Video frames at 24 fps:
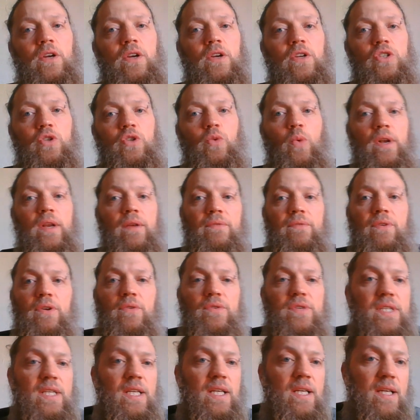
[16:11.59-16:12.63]
So when have you
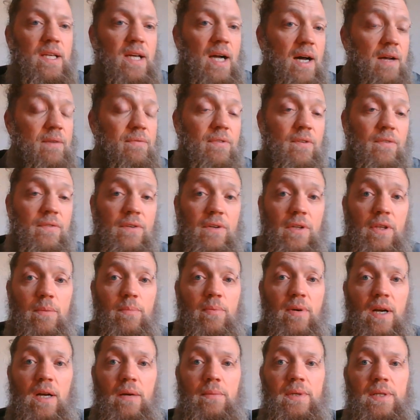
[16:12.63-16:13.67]
seen God fulfill a
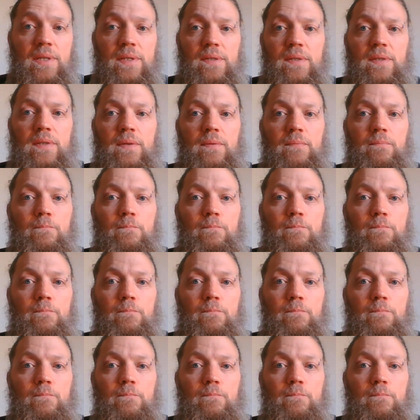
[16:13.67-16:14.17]
promise?